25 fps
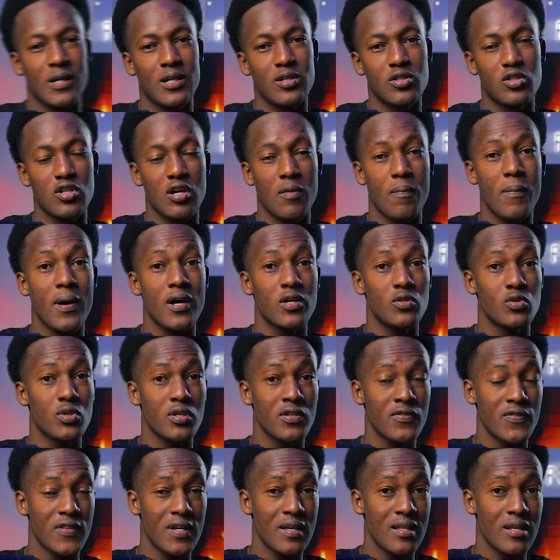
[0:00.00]
account of about
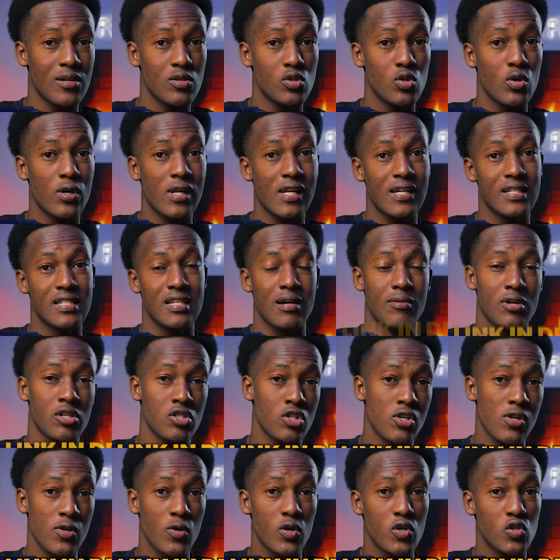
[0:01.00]
$12,000. I'm
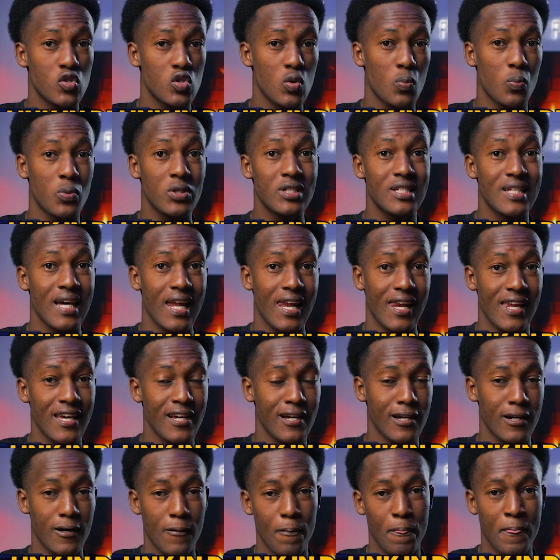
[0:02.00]
actually going to put a
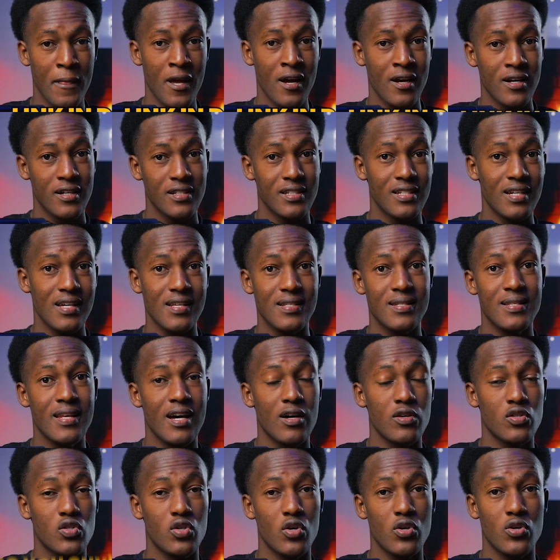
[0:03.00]
link just
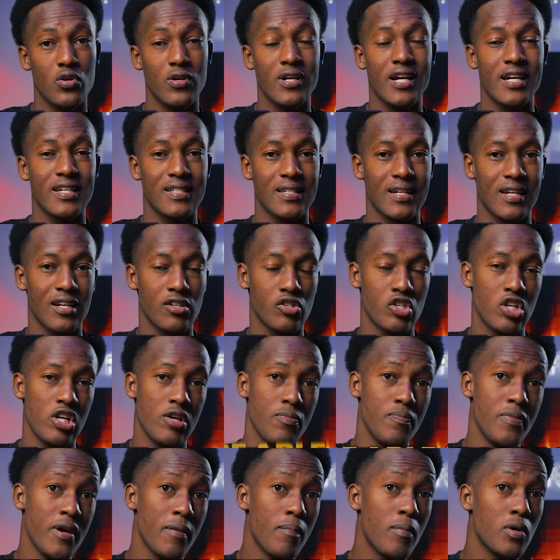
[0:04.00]
down so you guys can
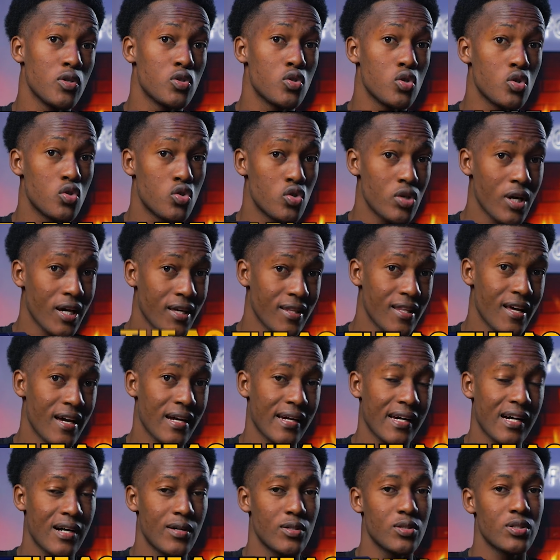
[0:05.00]
actually be able to track the
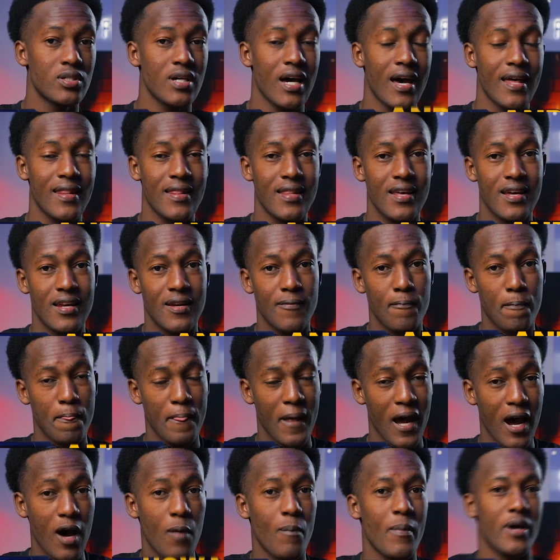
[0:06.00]
account and then
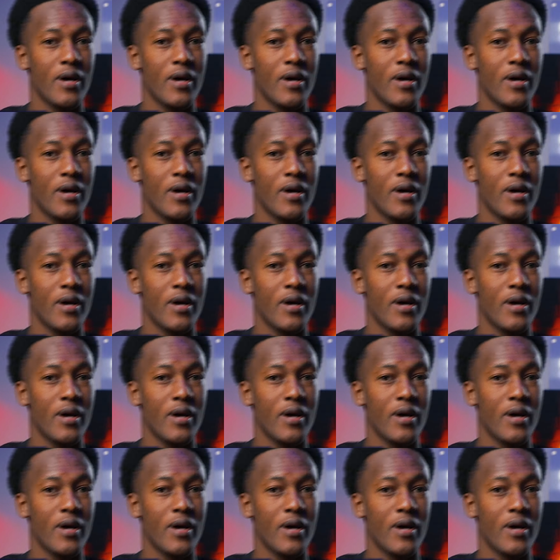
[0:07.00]
how